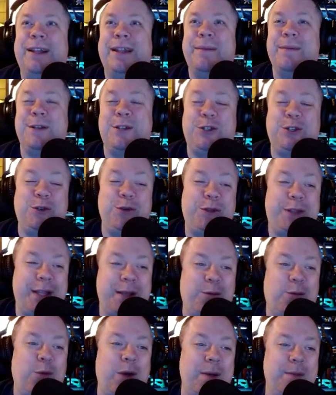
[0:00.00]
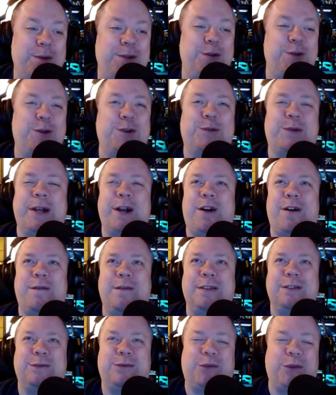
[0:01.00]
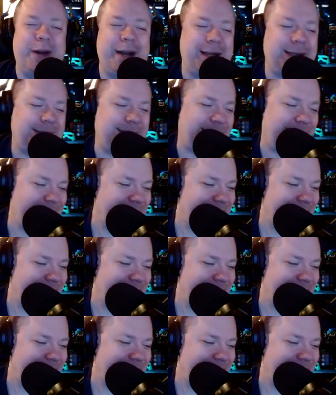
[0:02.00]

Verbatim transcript: let me shoot the web shooters right off his wrist.